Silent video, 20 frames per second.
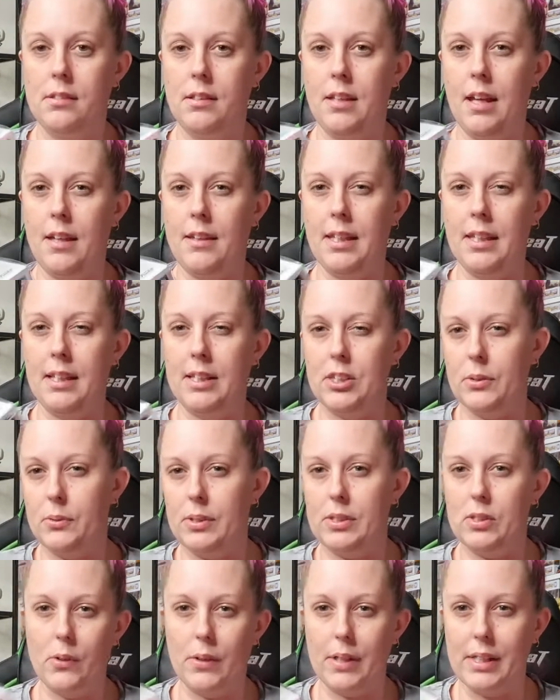I think she
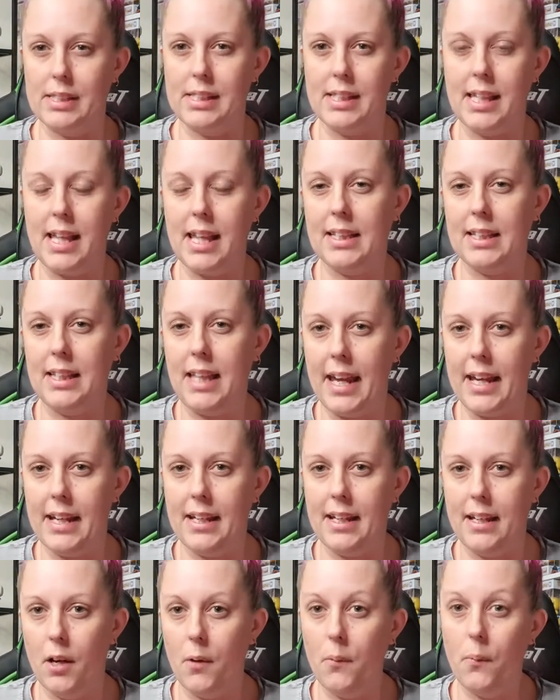was talking to the other
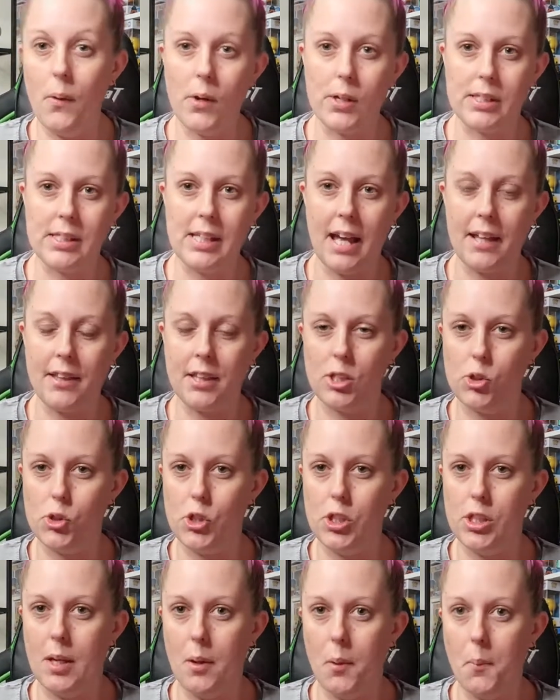lady and it worked out that
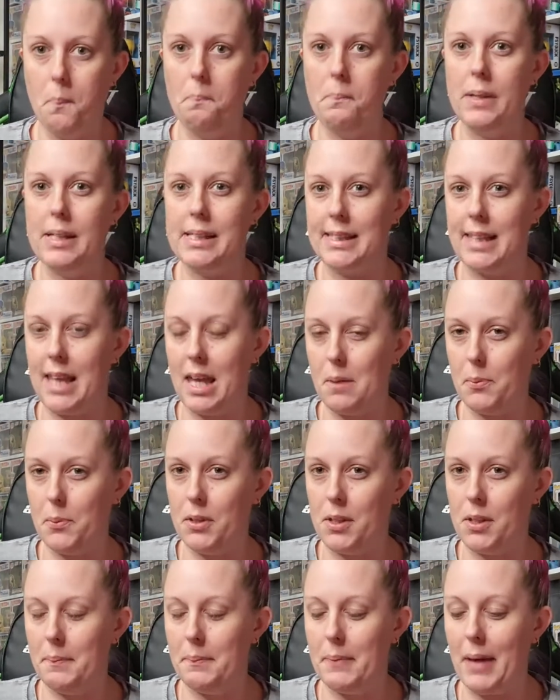she'd
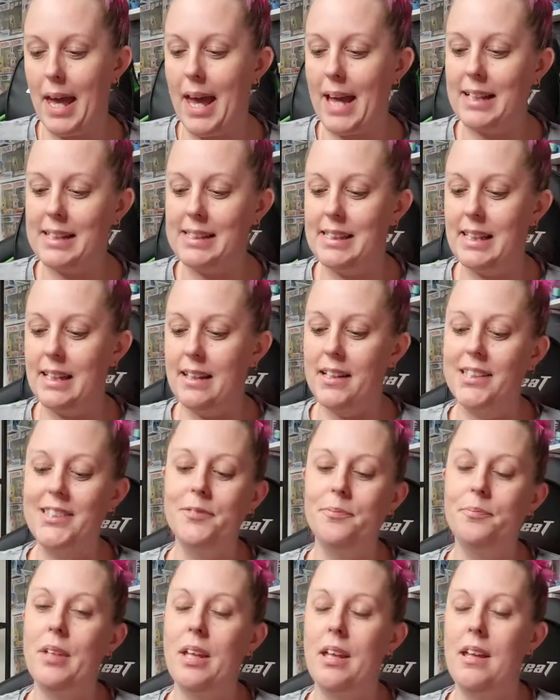mislabeled them by
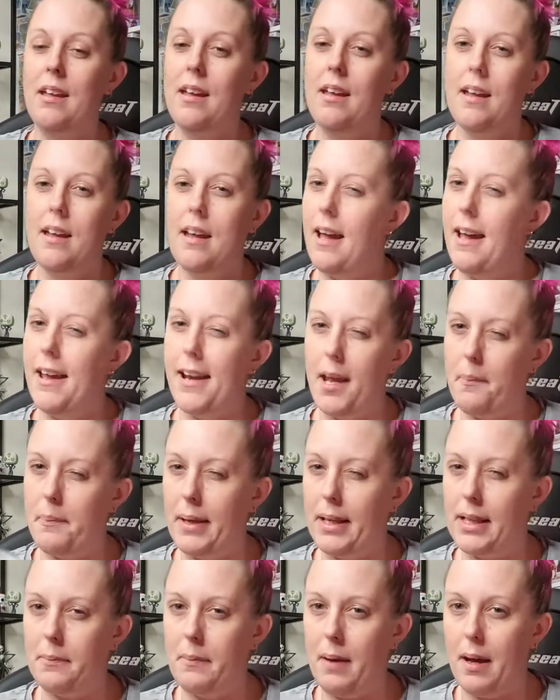accident and I
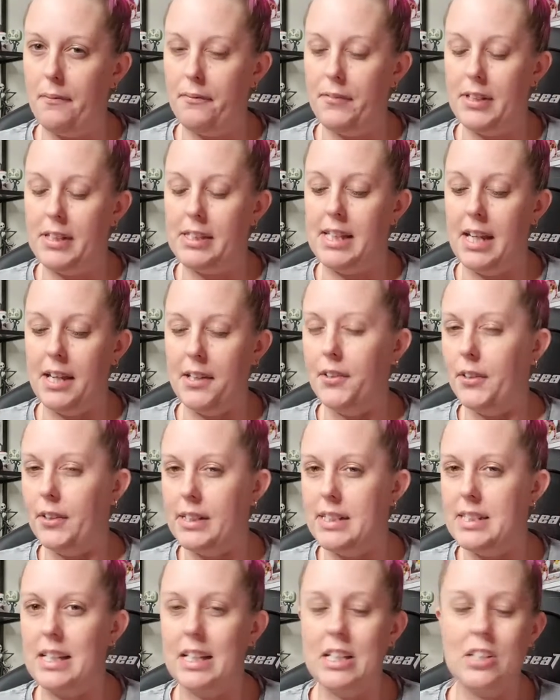picked them up for
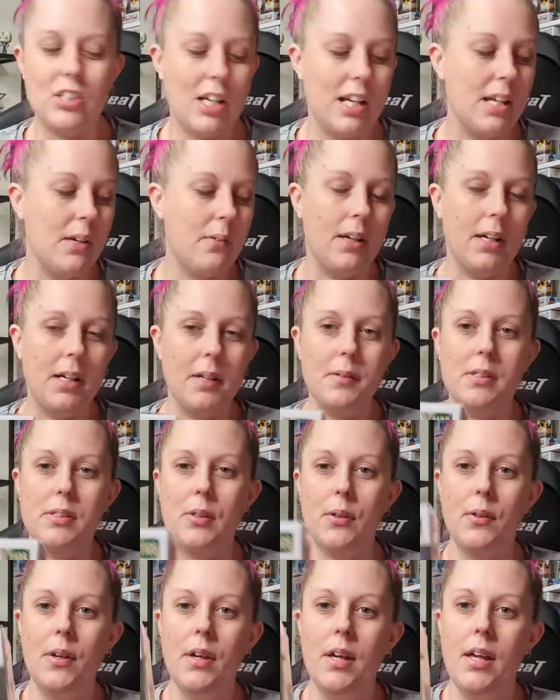$10 each. Anyway,
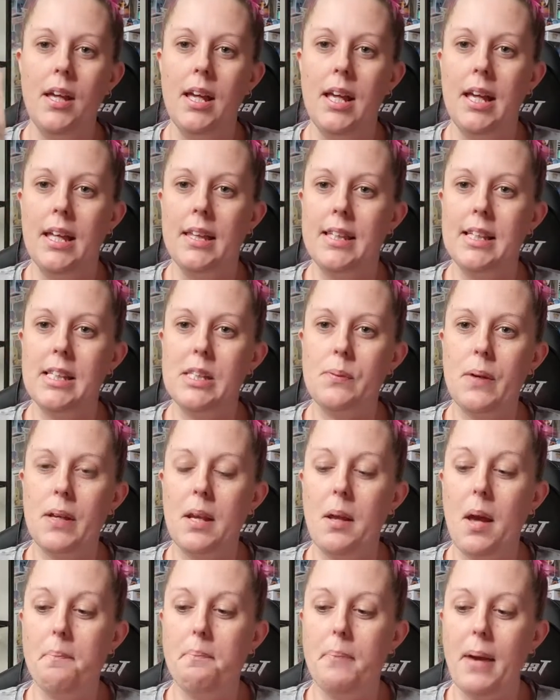so this
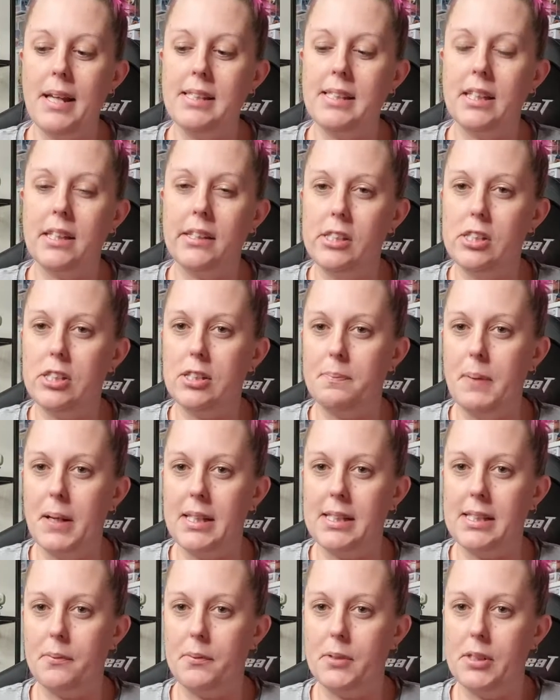one I basically just
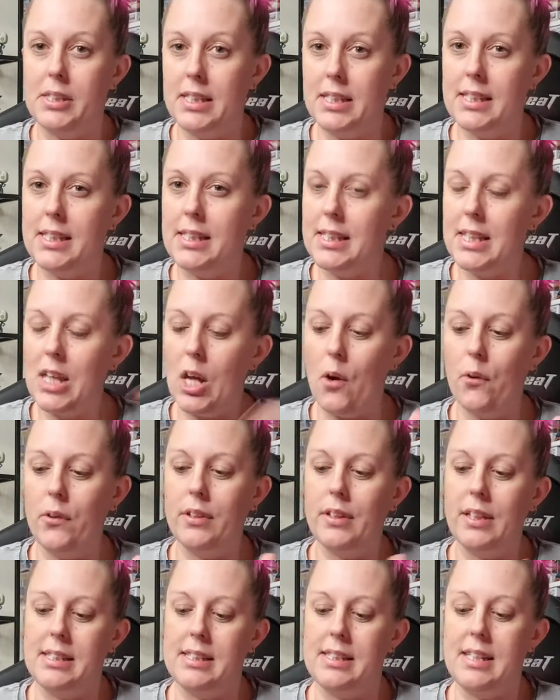picked up because this is the
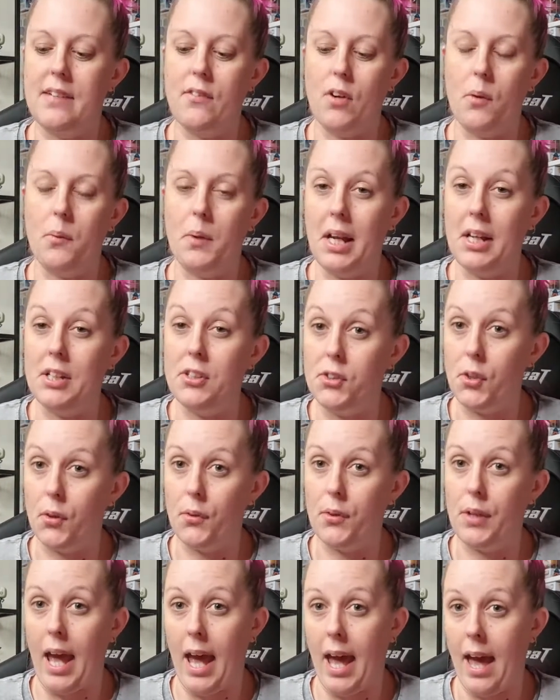only Steve one I
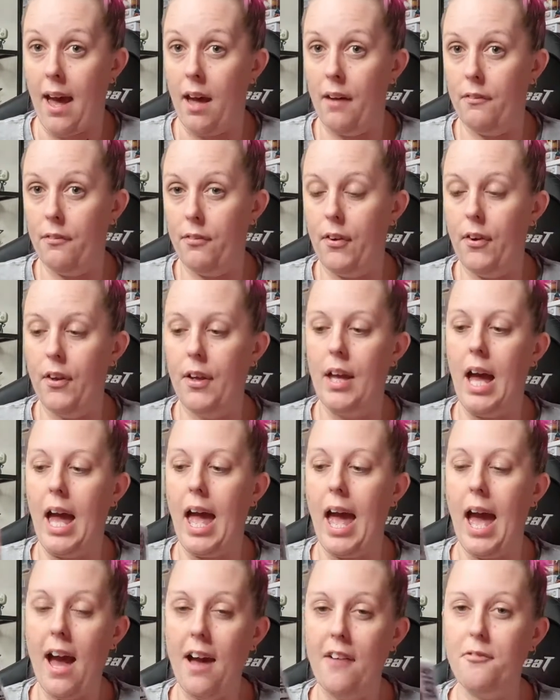don't have. I
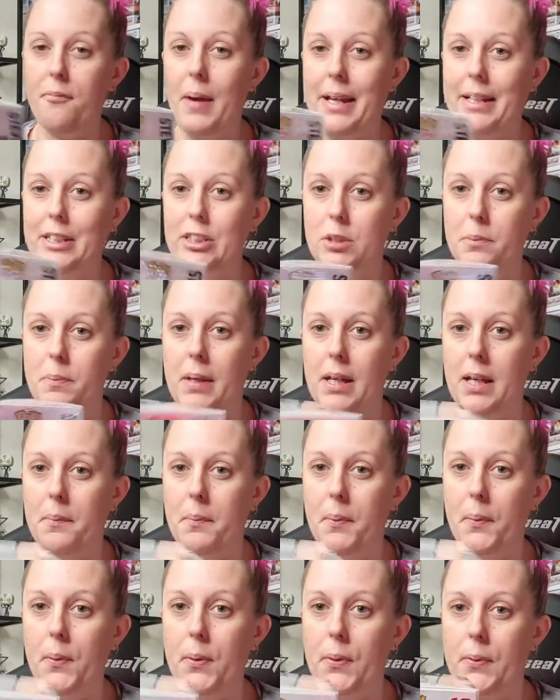have managed to pick
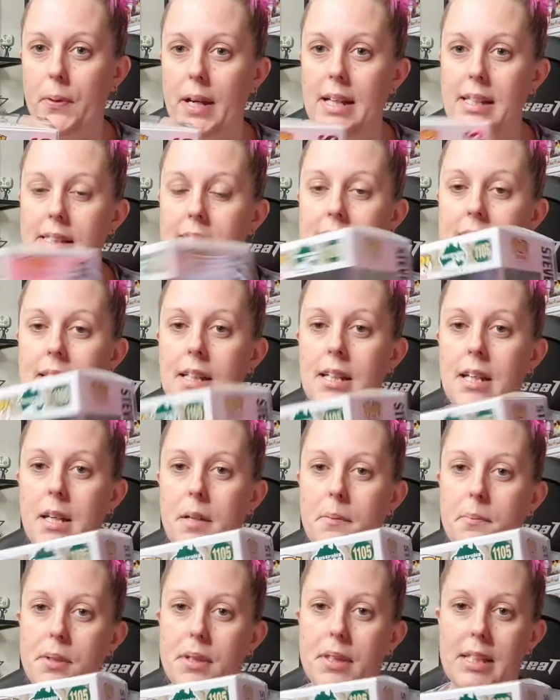up all the rest,
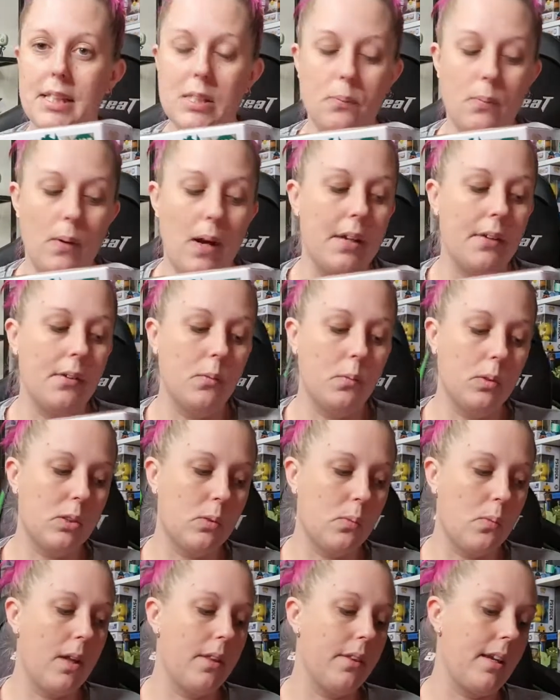but this one
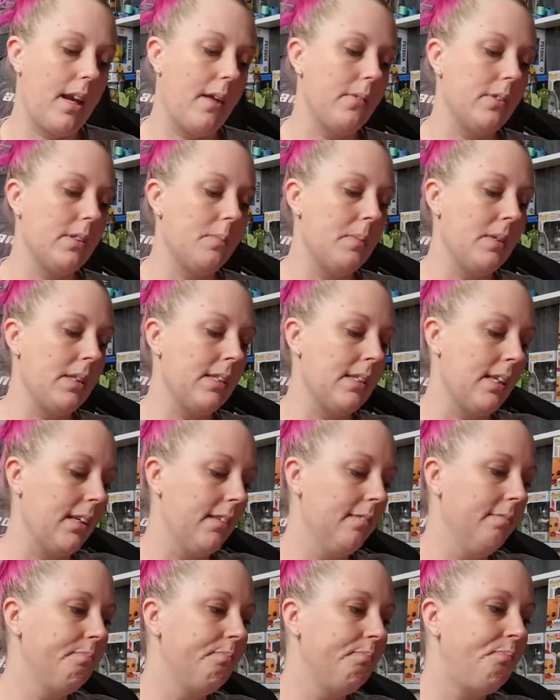was one that I was
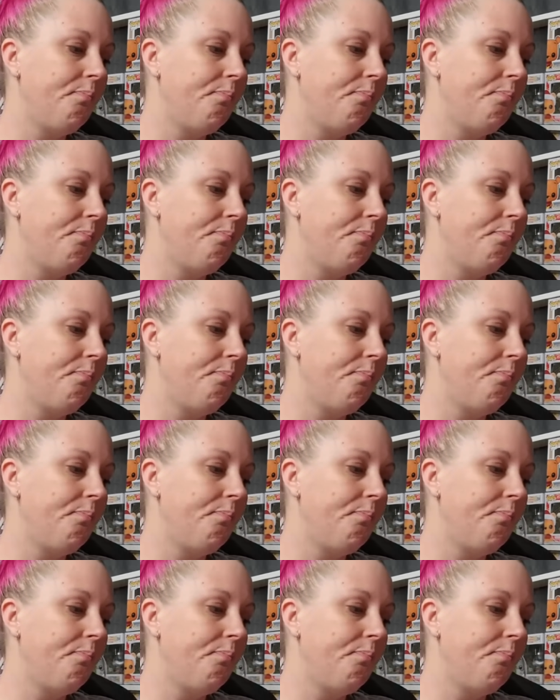missing.